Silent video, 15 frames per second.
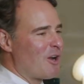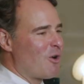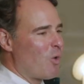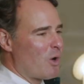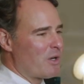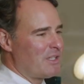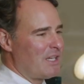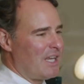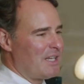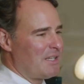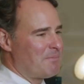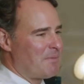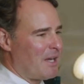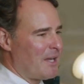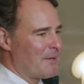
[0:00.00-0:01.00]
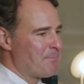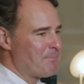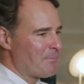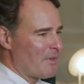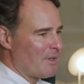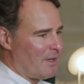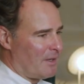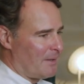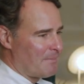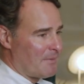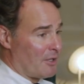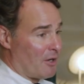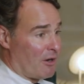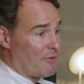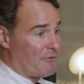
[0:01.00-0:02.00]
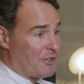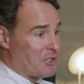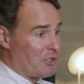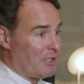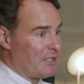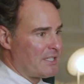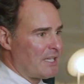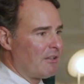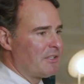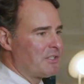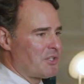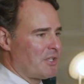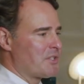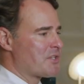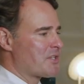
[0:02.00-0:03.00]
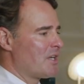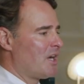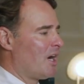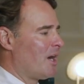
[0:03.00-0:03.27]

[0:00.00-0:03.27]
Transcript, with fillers: coordinated by an artificial intelligence,